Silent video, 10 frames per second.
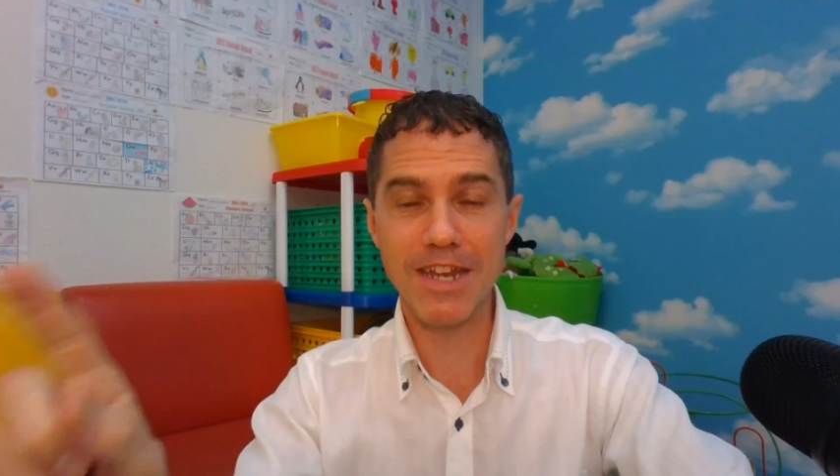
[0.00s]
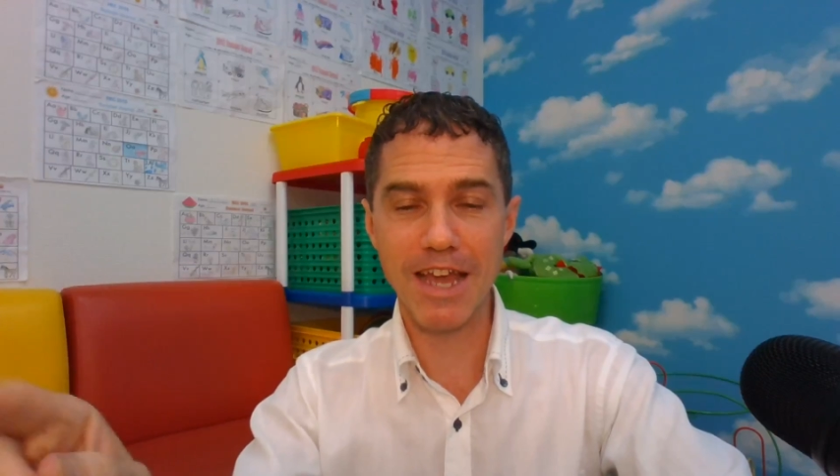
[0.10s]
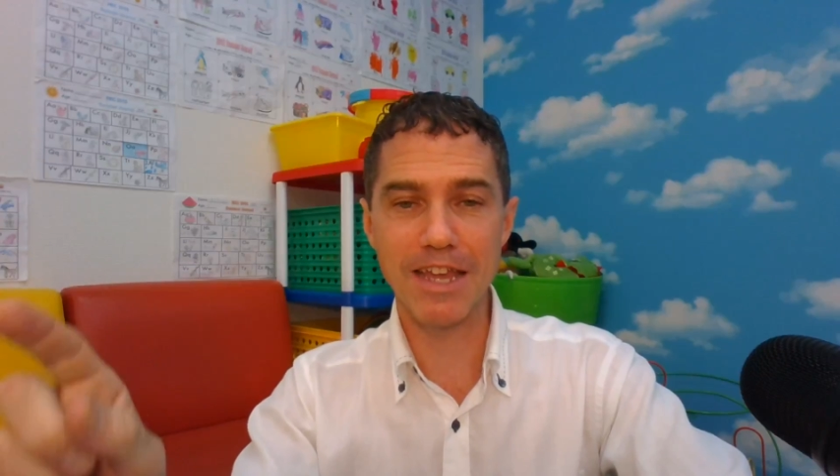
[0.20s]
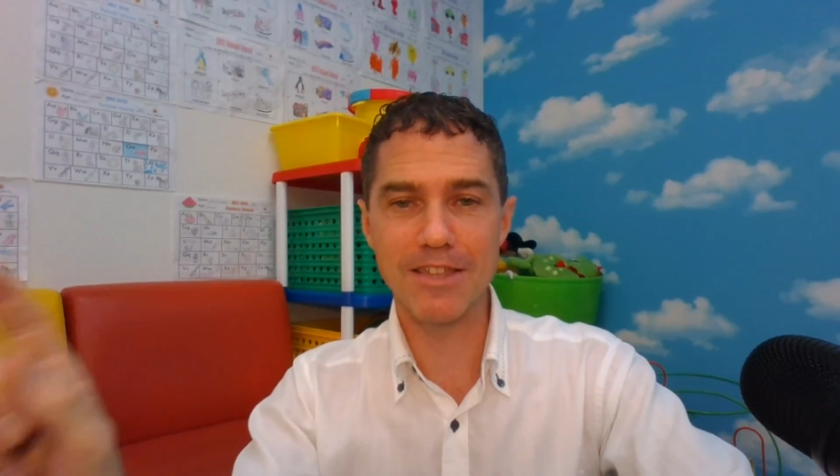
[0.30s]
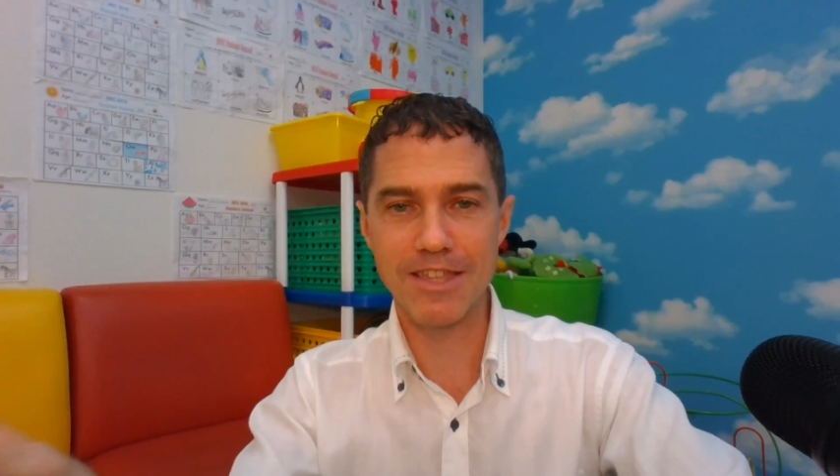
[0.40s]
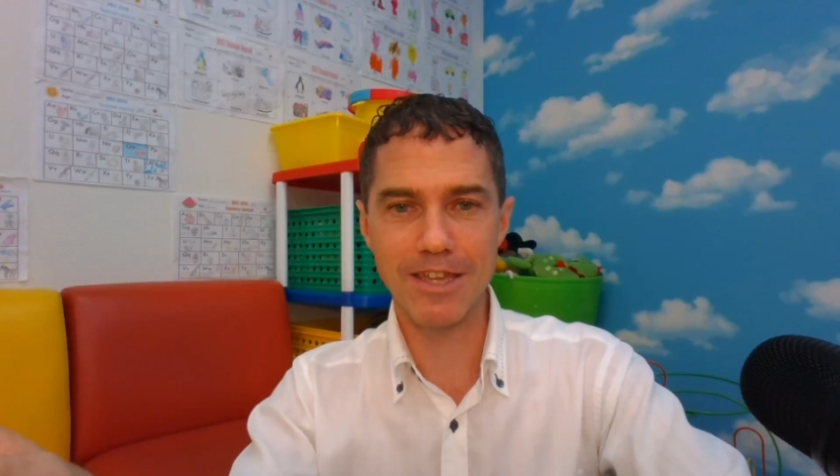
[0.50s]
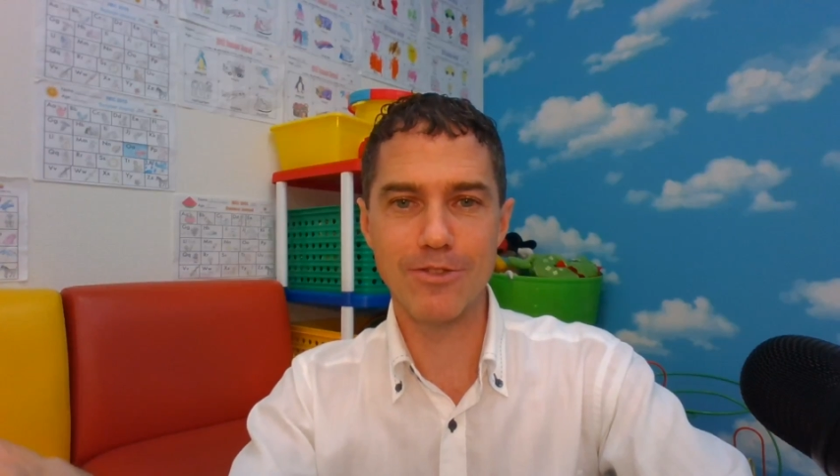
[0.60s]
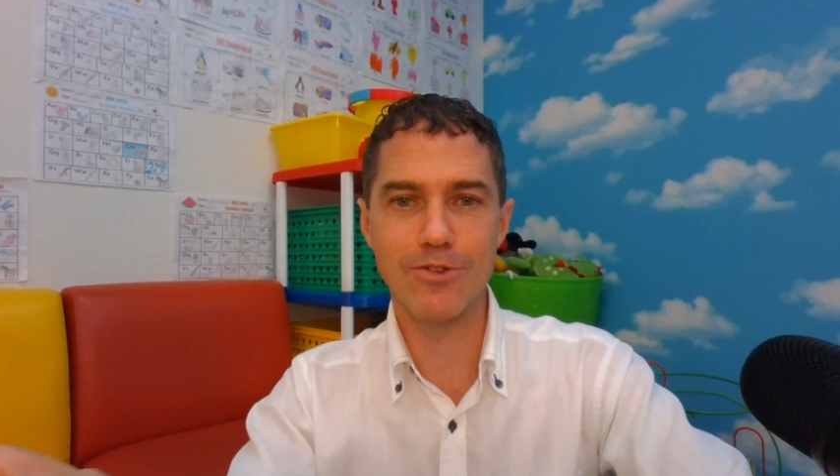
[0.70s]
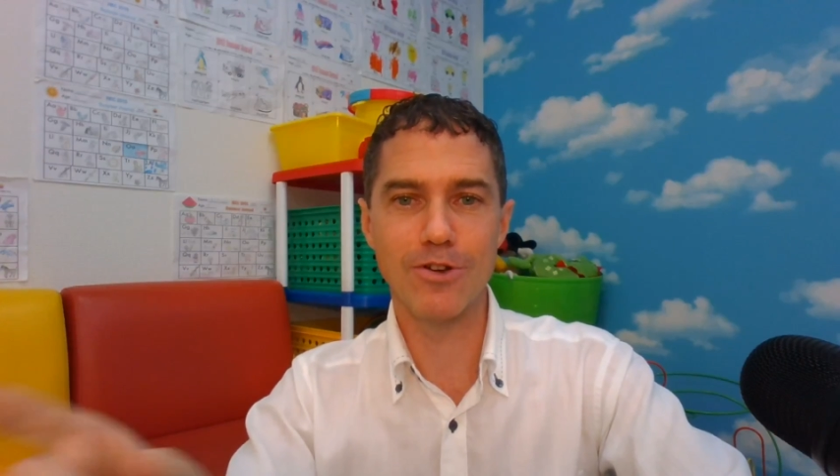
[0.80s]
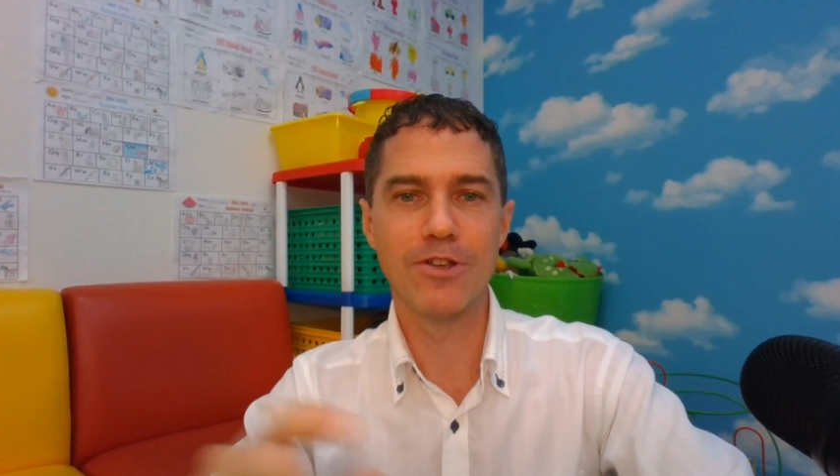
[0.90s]
nice
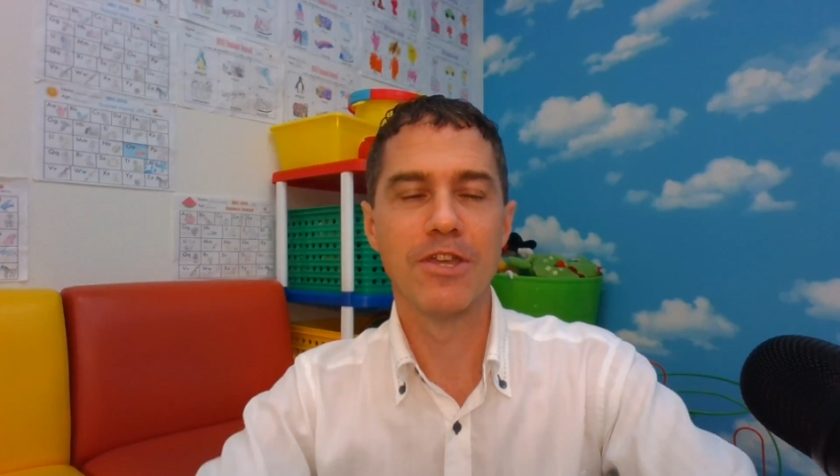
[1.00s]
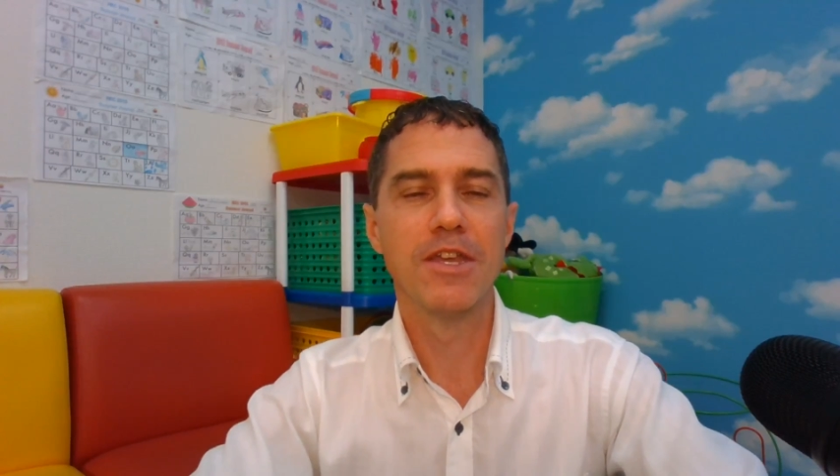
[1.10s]
teacher.